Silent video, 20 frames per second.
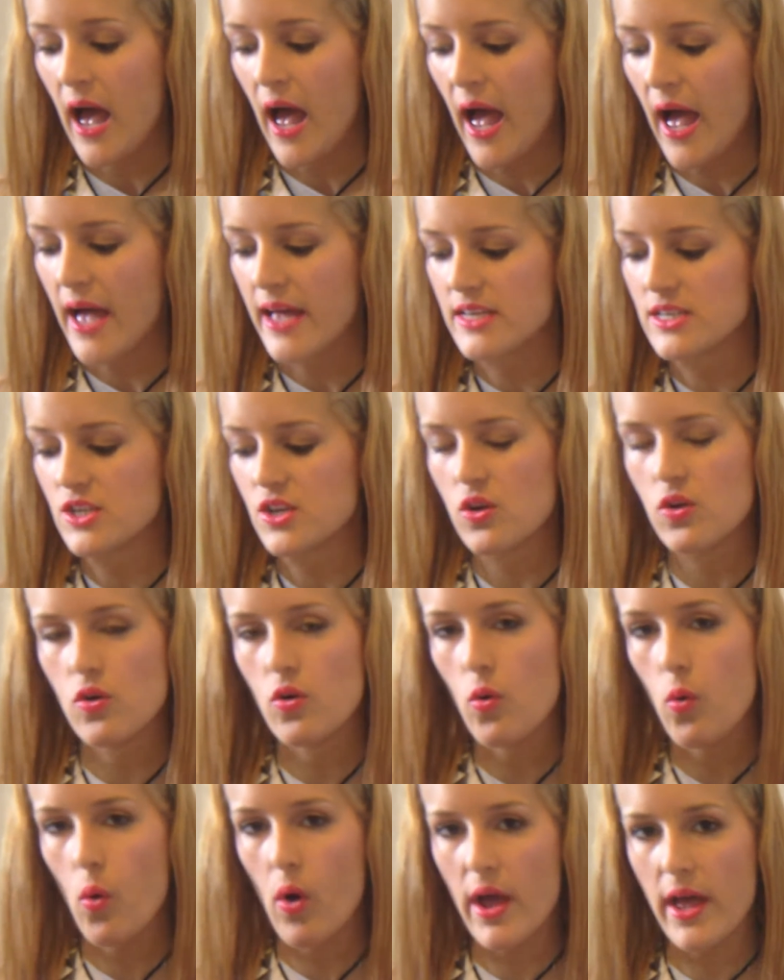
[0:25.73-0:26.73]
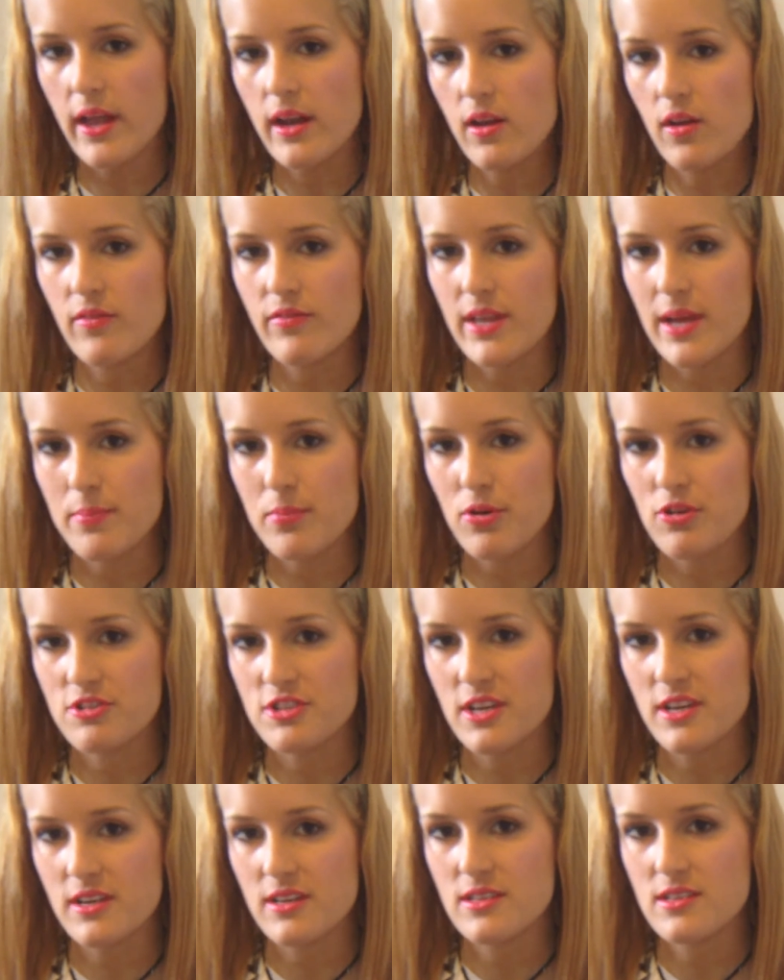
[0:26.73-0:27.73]
and quite a lot of their
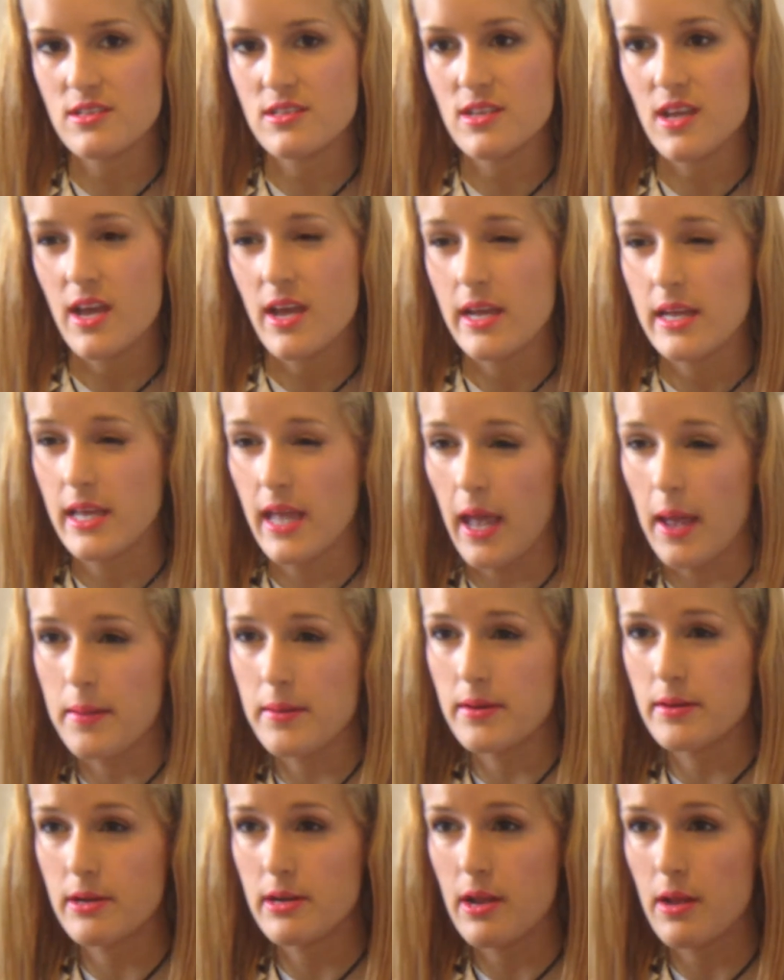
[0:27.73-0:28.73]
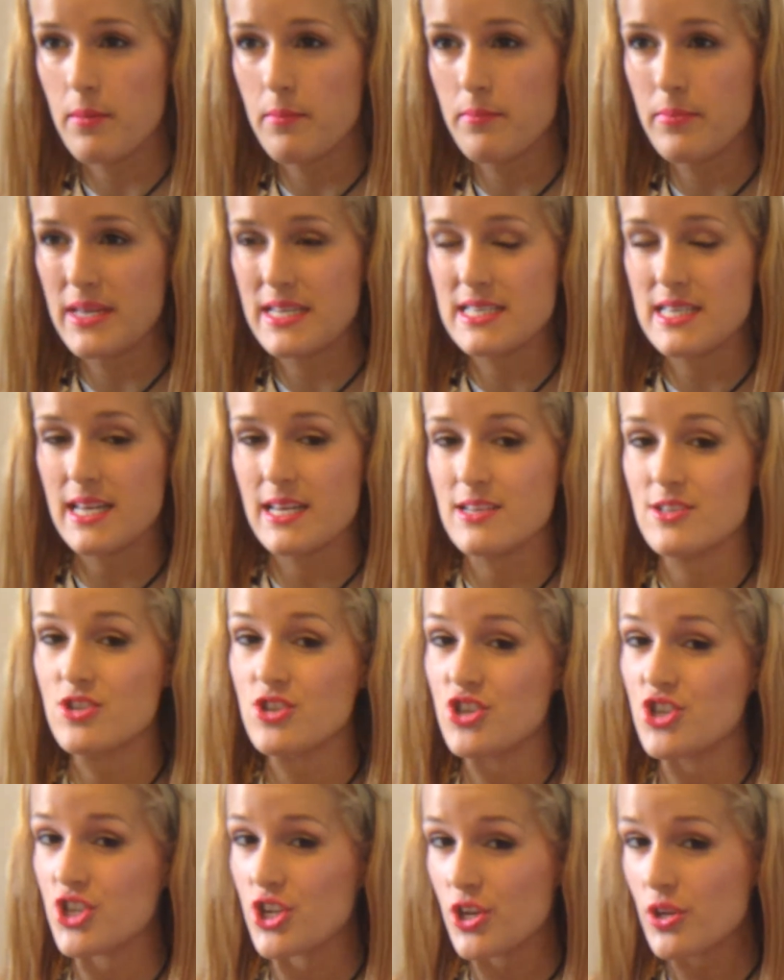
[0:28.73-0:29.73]
products can be seen as
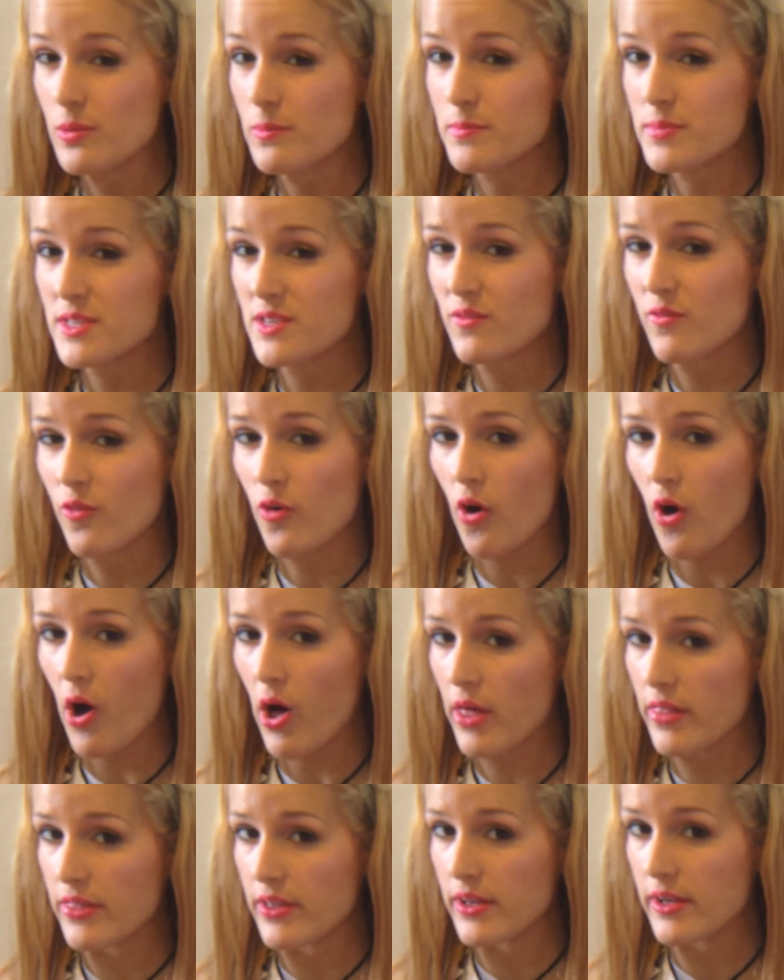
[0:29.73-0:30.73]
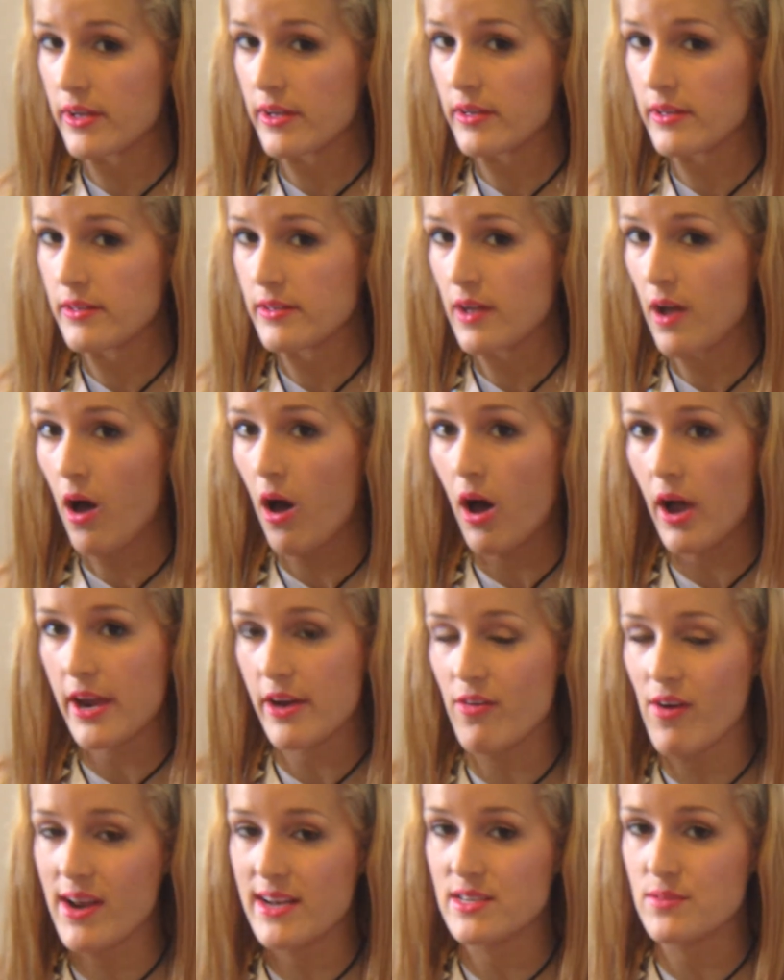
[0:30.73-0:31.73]
dupes for other
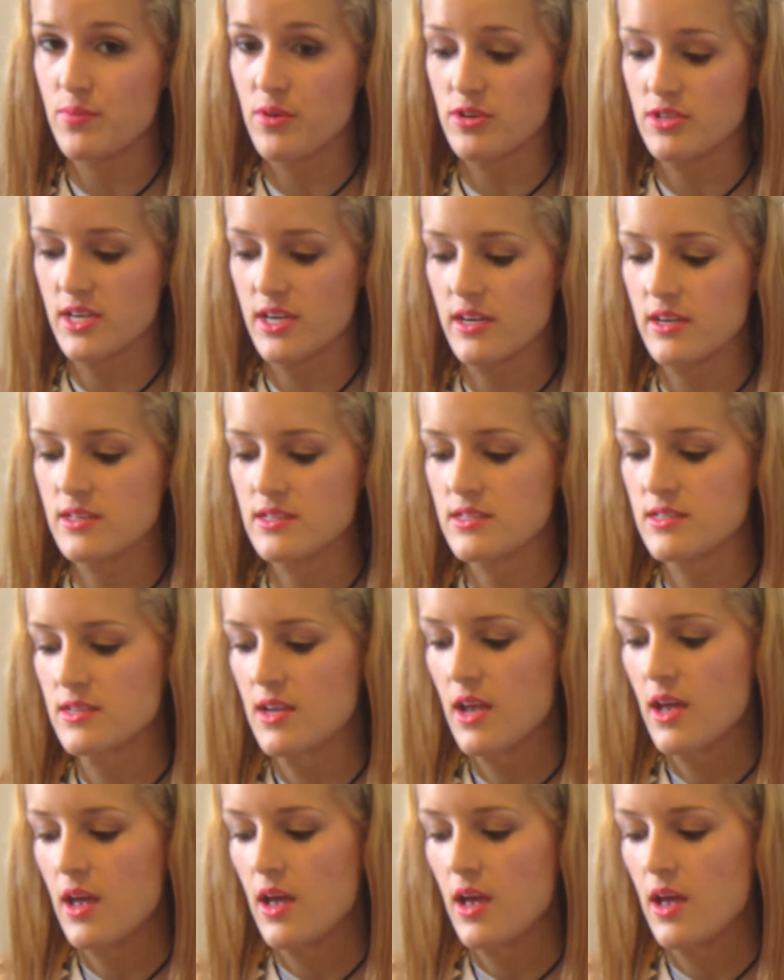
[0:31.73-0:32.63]
higher end products.